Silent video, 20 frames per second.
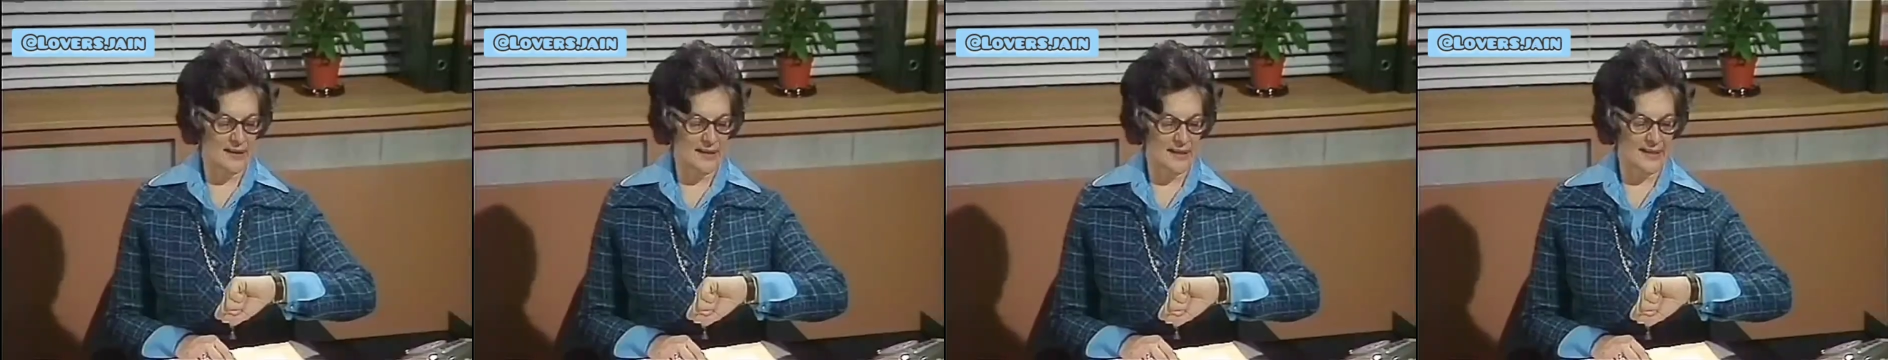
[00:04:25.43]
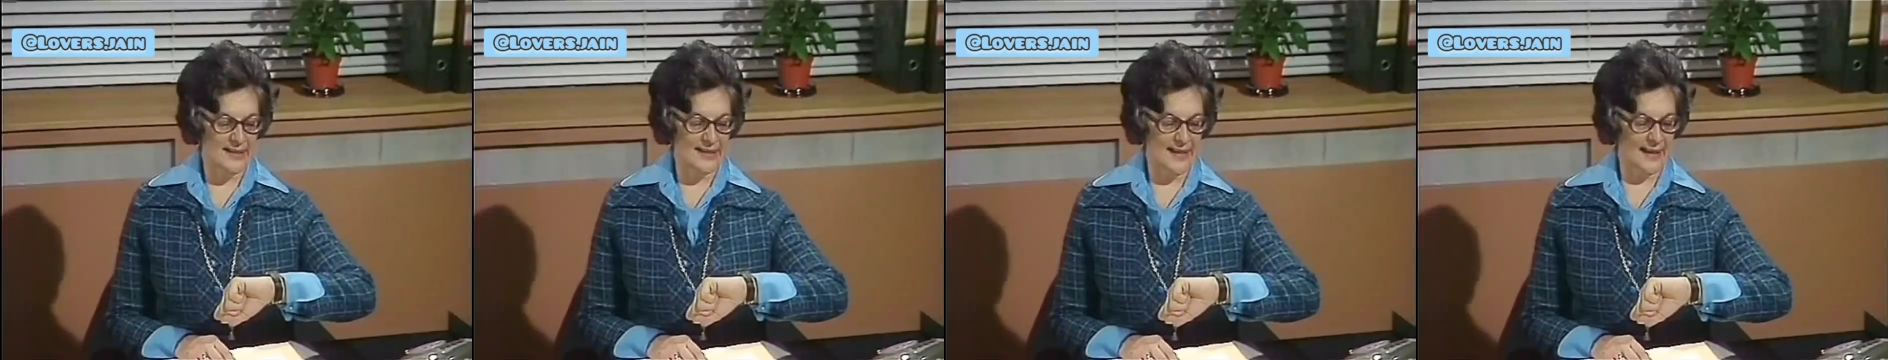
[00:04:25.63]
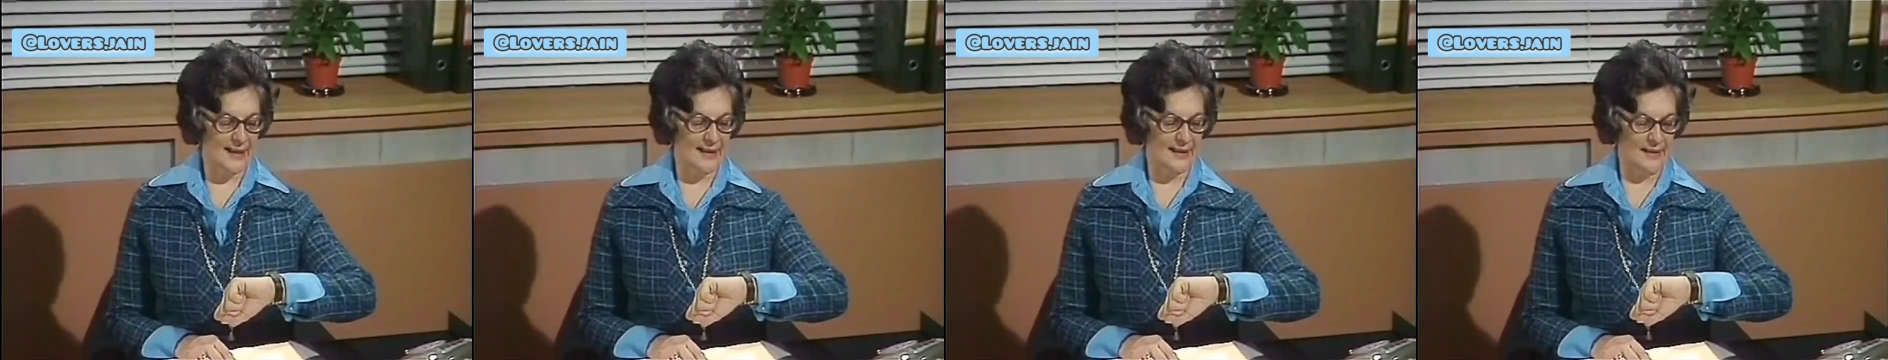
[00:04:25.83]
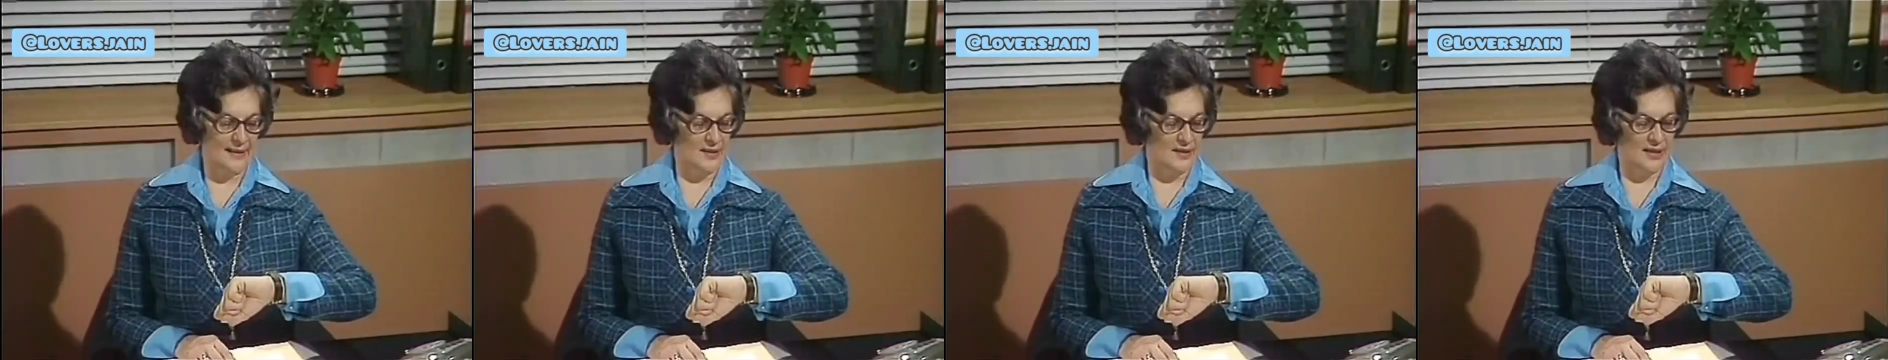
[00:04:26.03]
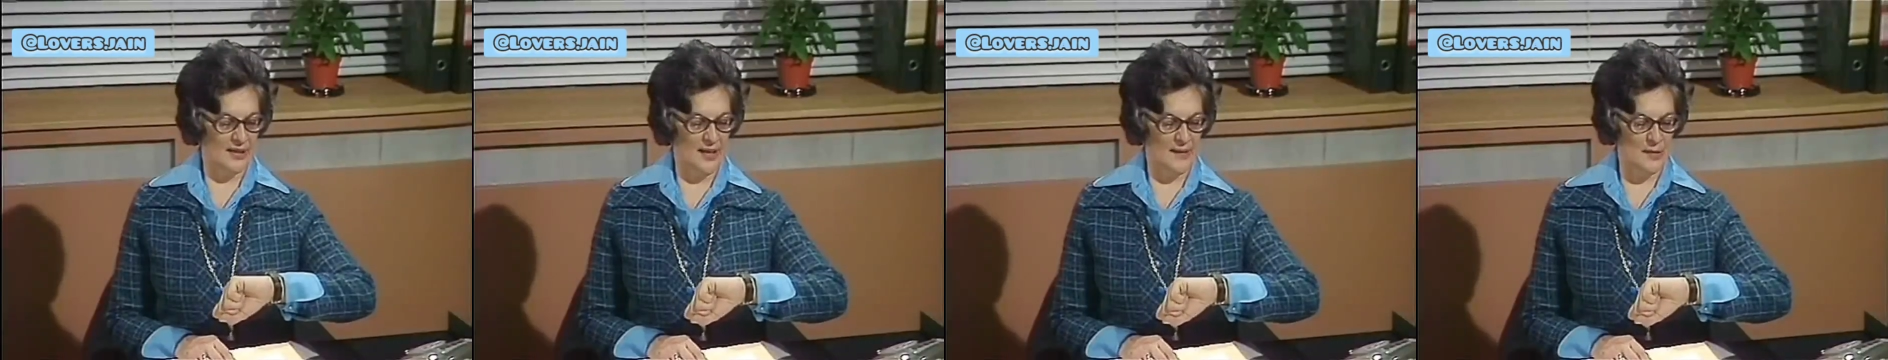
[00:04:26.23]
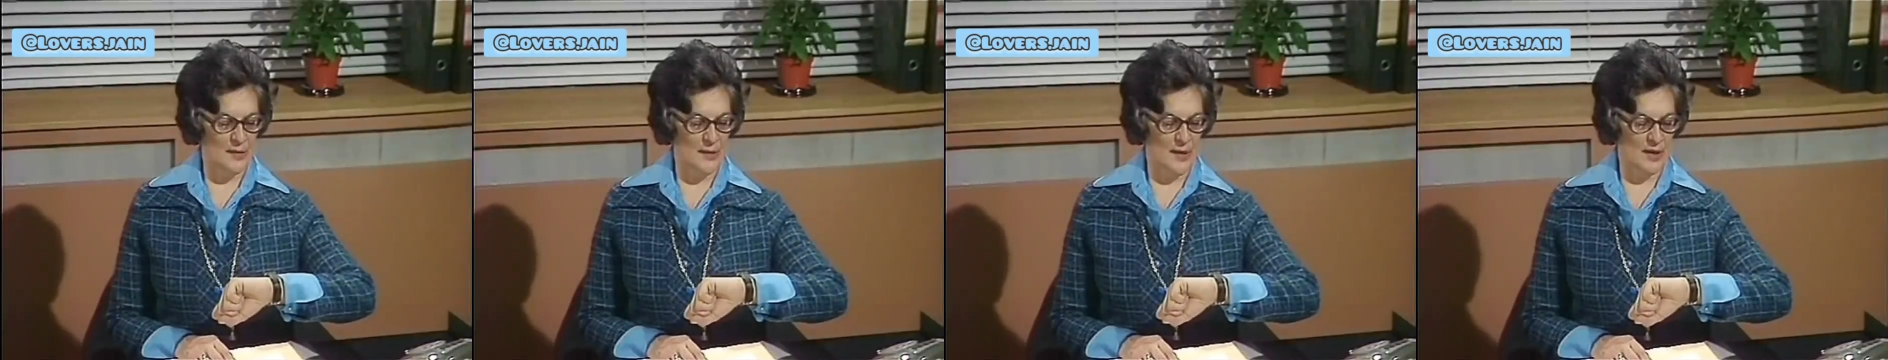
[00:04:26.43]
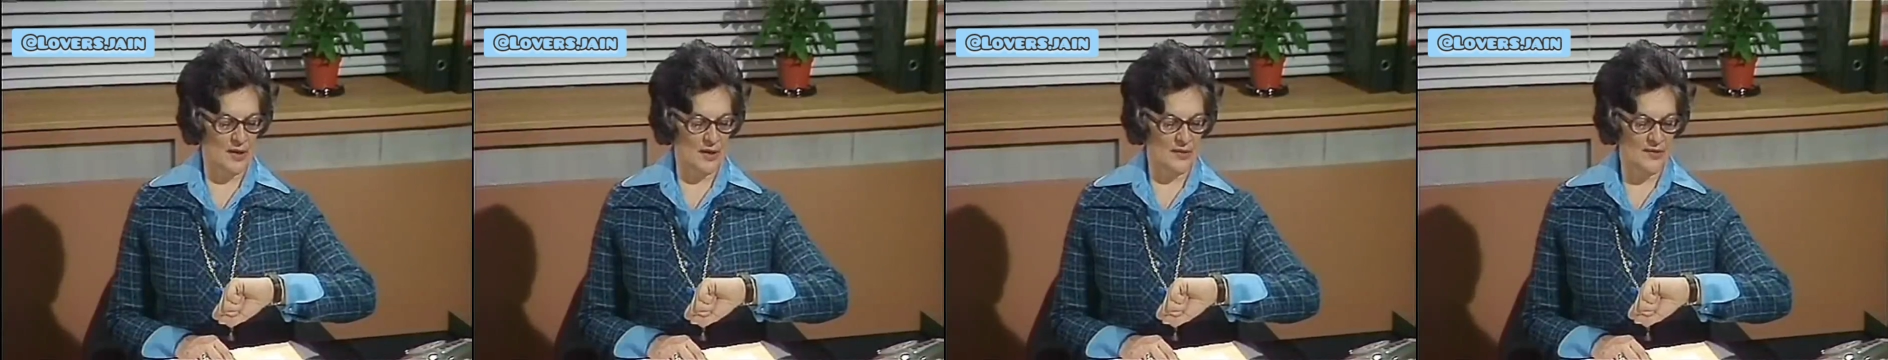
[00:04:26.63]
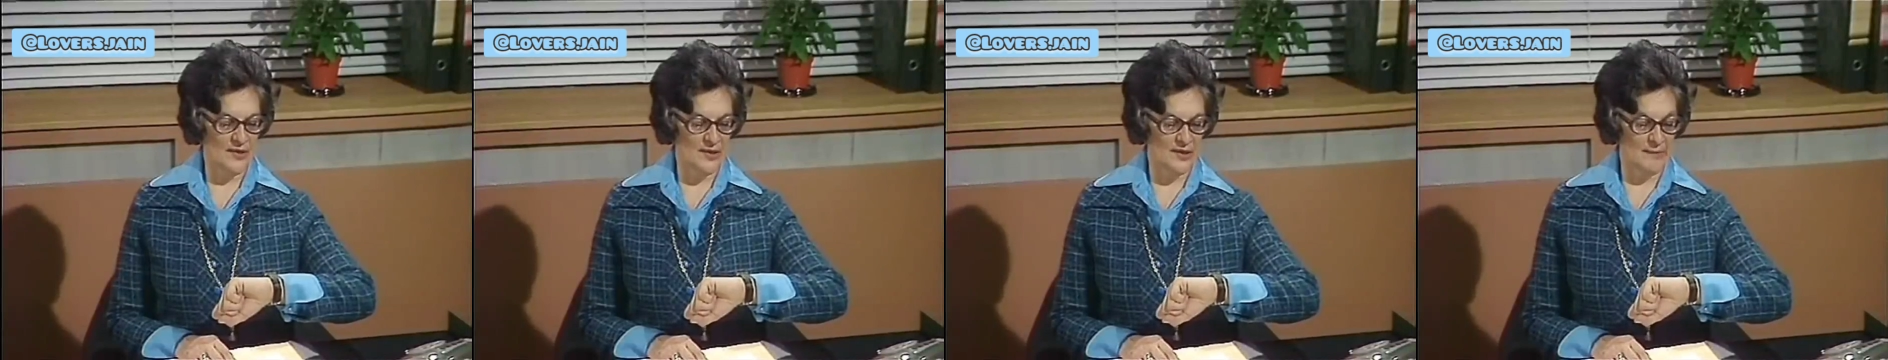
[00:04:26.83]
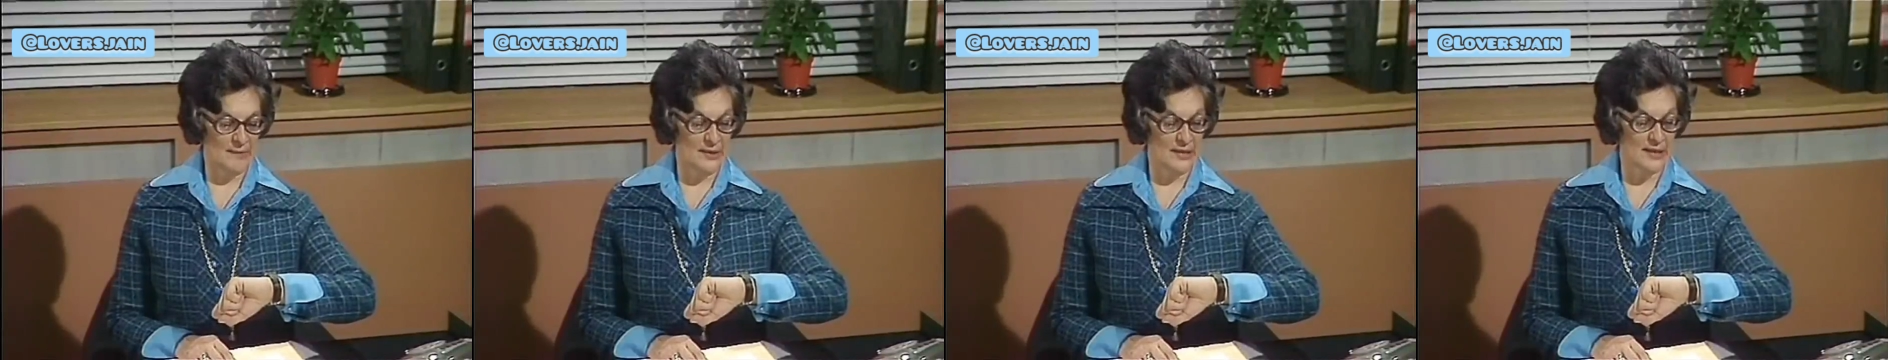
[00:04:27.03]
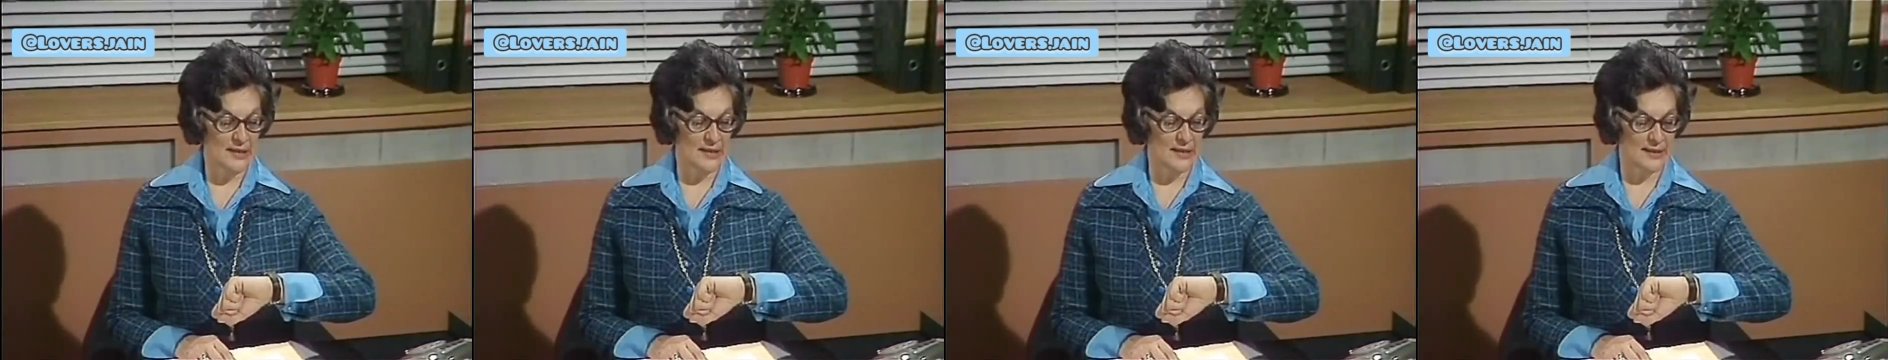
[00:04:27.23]
exactly to come to my office
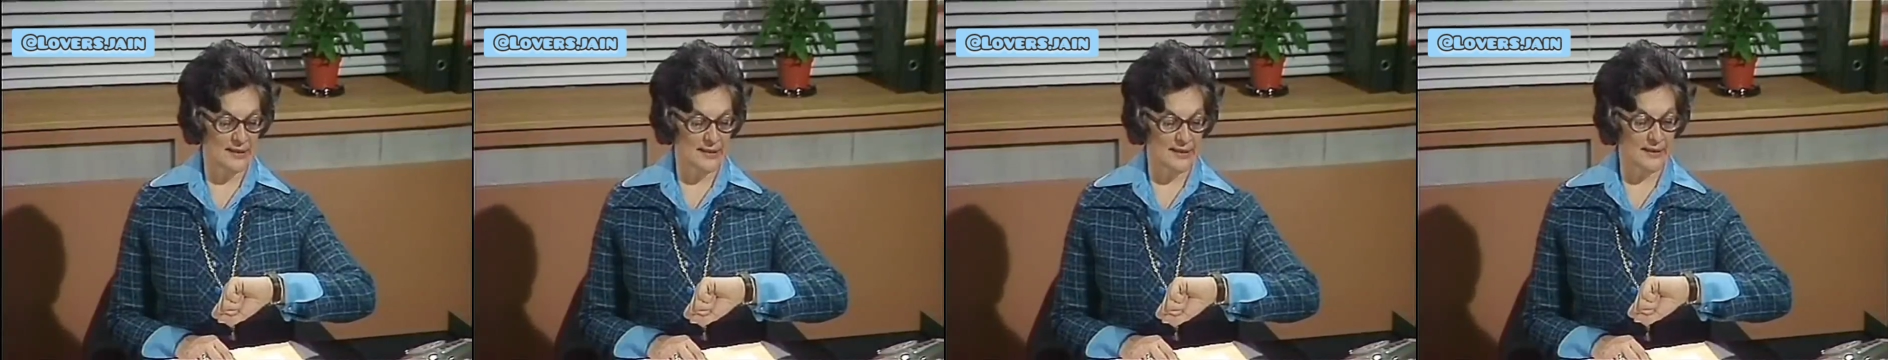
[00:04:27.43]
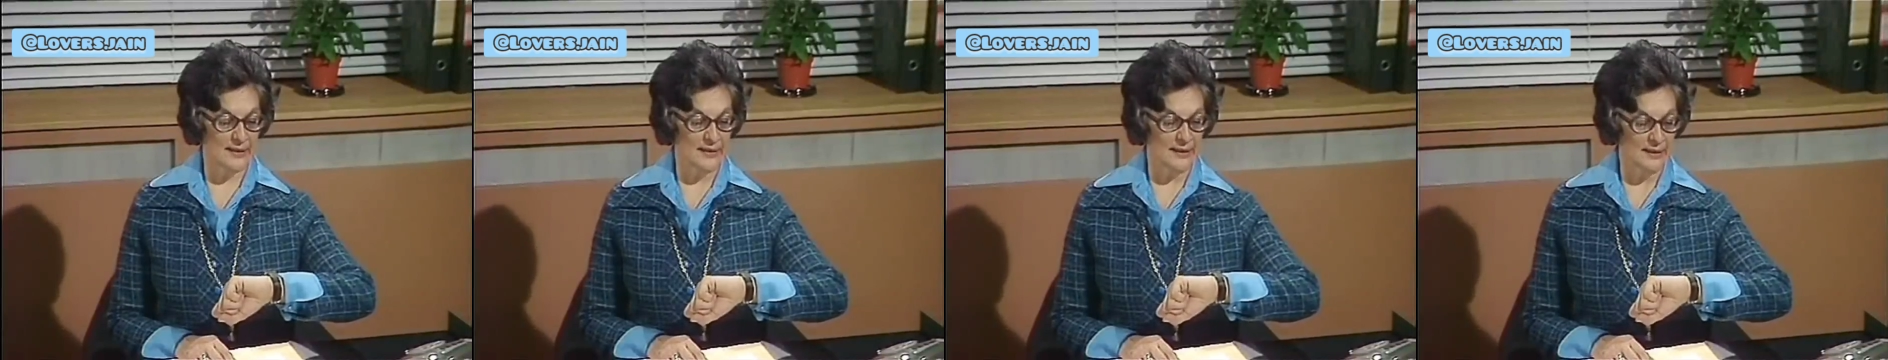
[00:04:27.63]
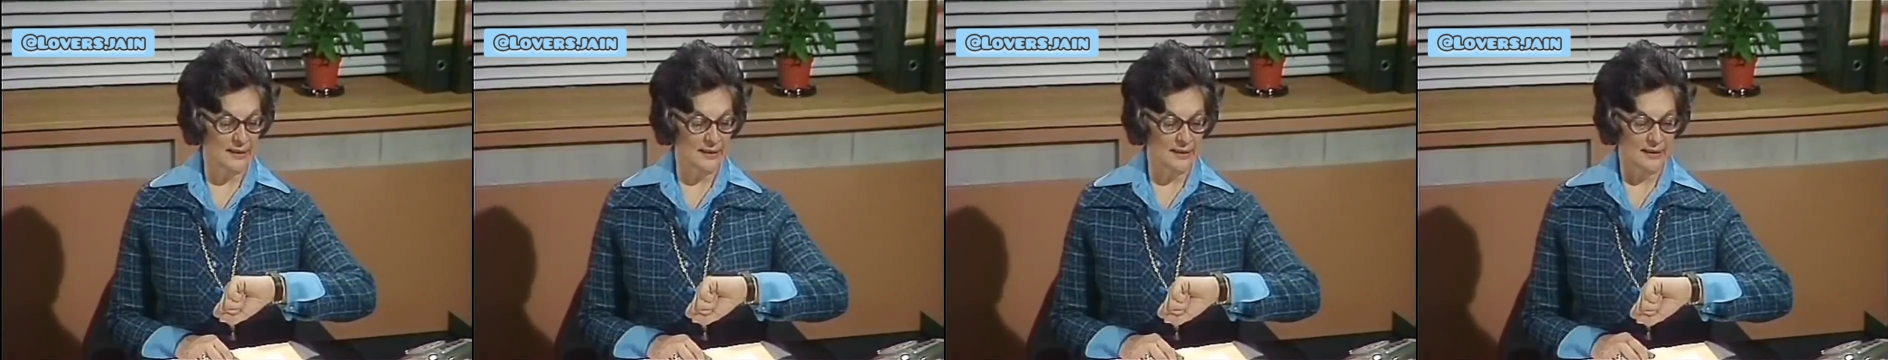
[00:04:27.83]
immediately.